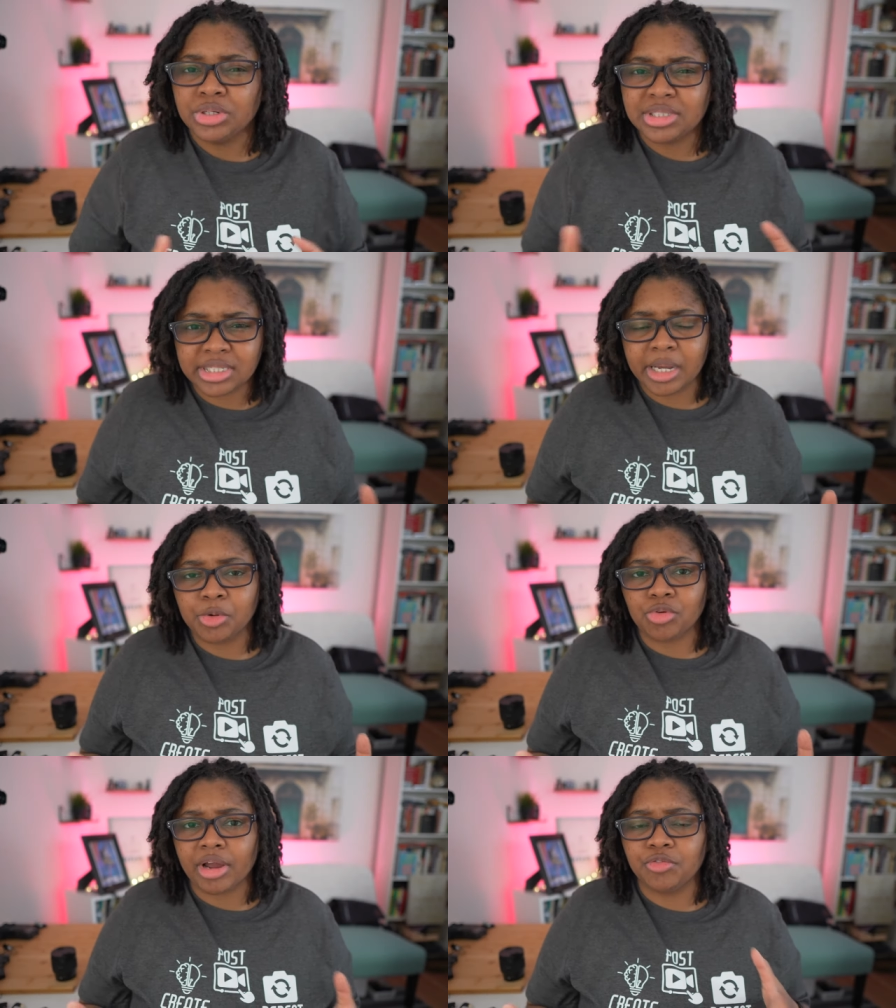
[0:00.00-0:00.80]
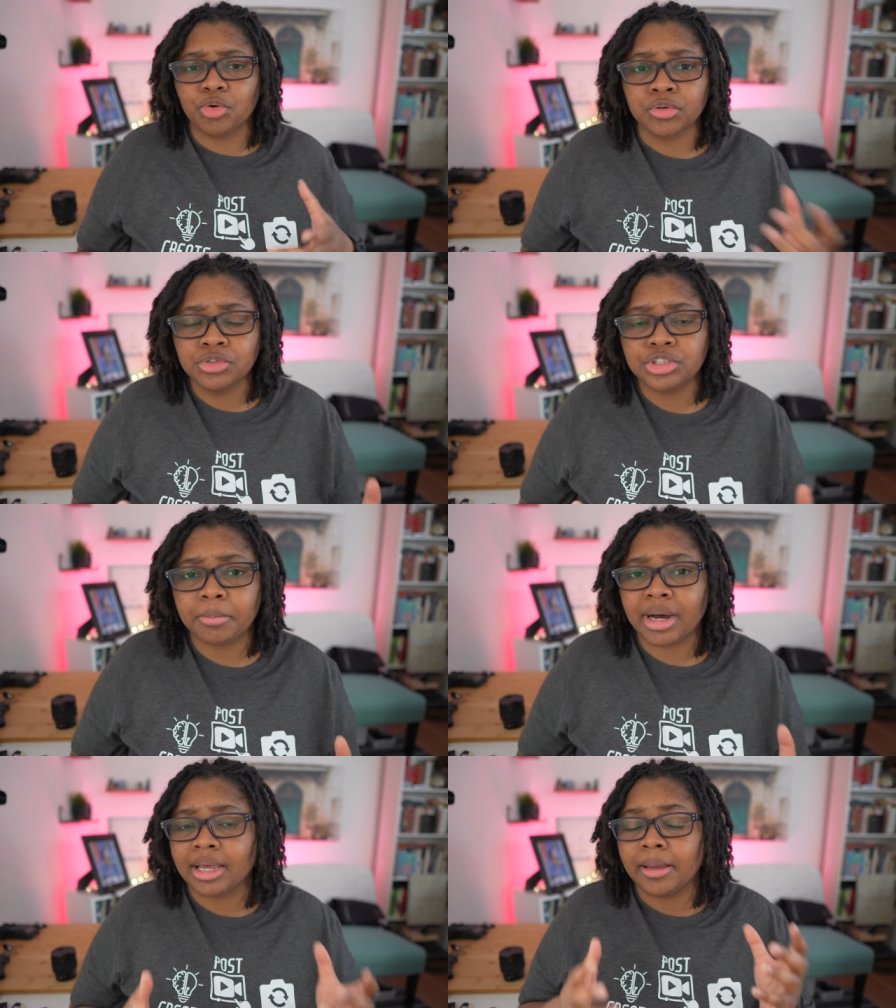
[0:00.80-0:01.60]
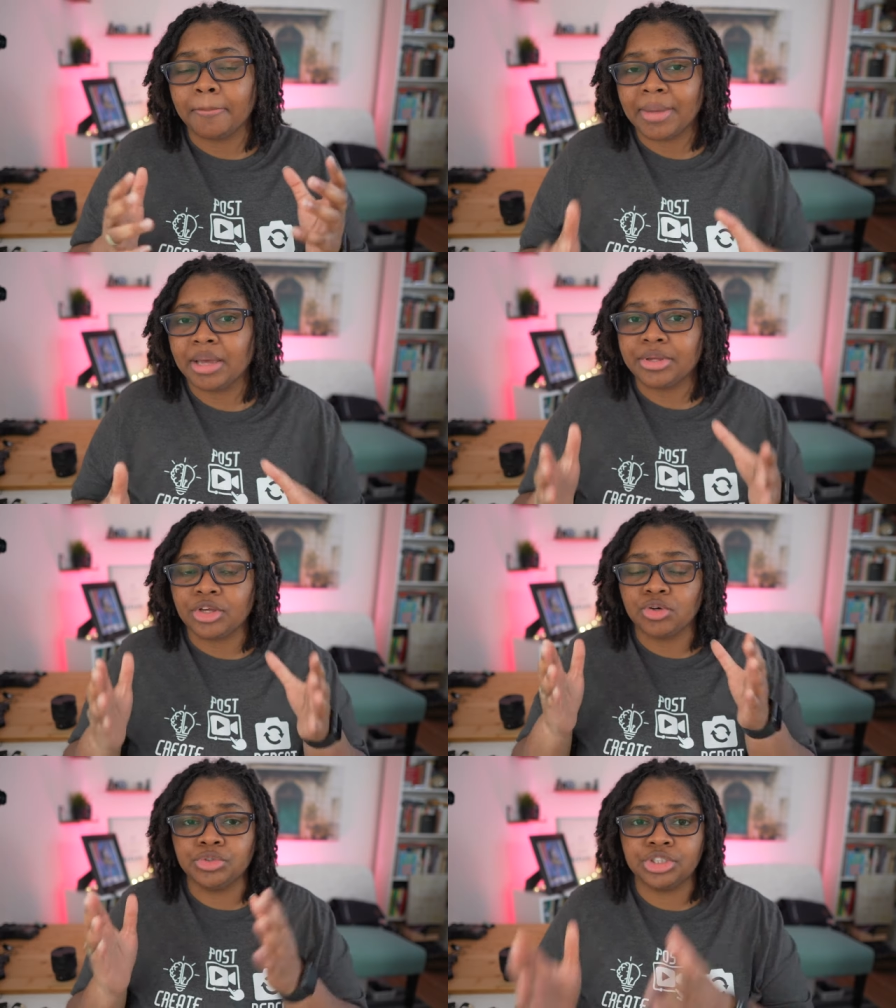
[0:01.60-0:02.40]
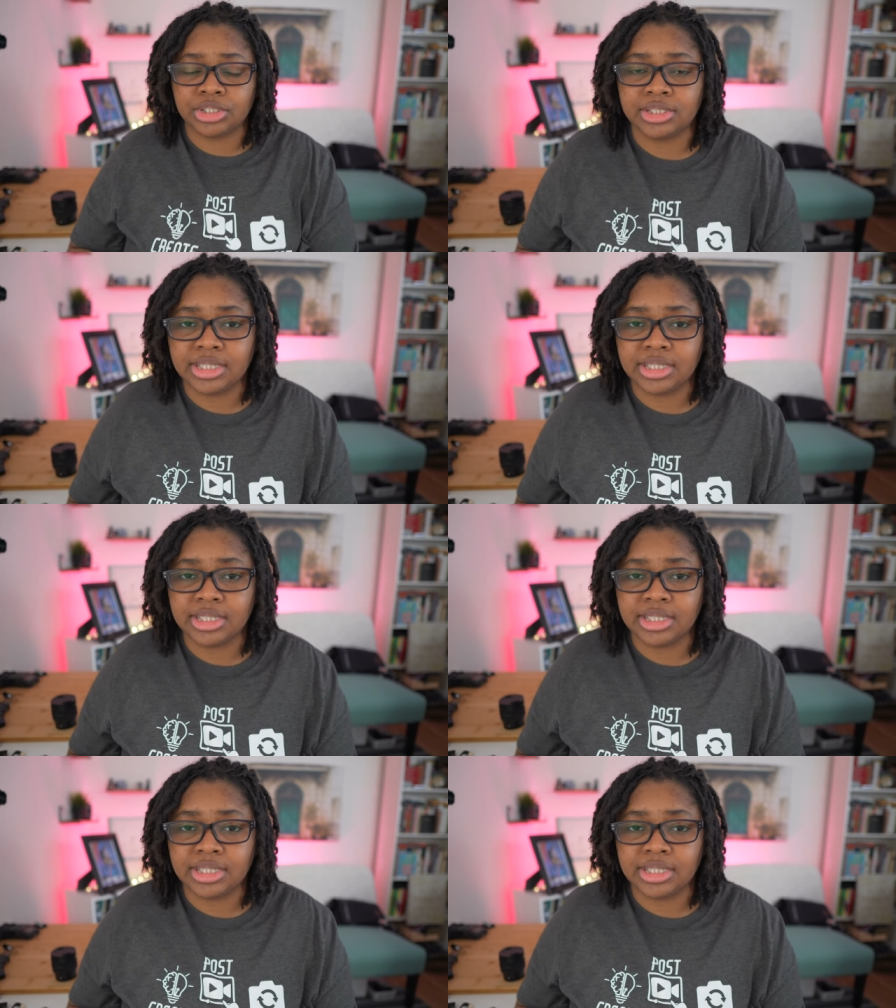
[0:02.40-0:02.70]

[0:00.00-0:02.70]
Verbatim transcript: Who is this camera right for? Who should buy it and maybe who should